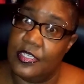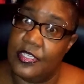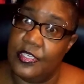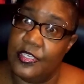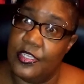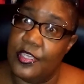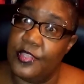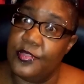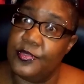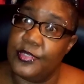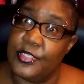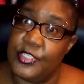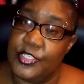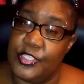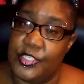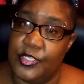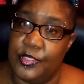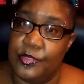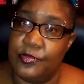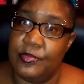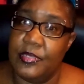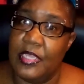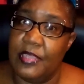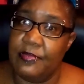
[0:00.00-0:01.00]
another
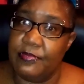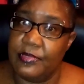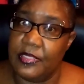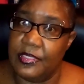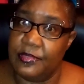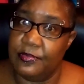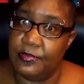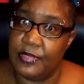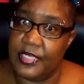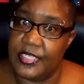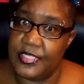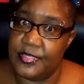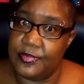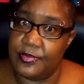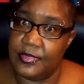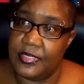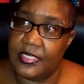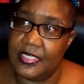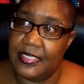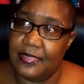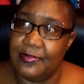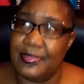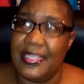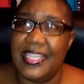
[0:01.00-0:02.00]
issue, not really race
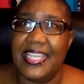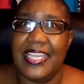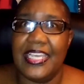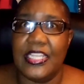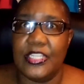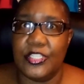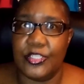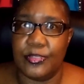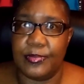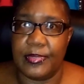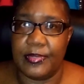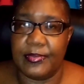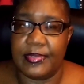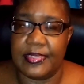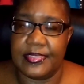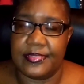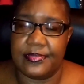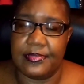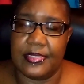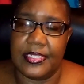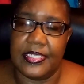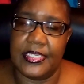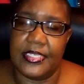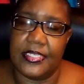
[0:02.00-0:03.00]
related, well, a little bit
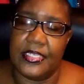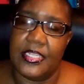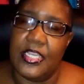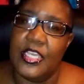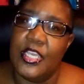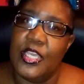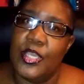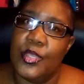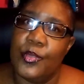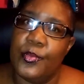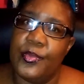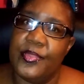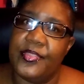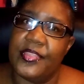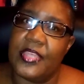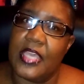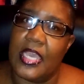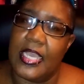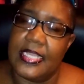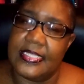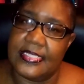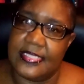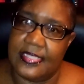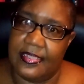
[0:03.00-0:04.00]
race related, with
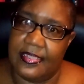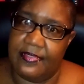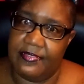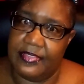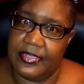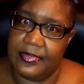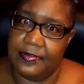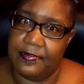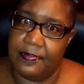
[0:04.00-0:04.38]
Got7.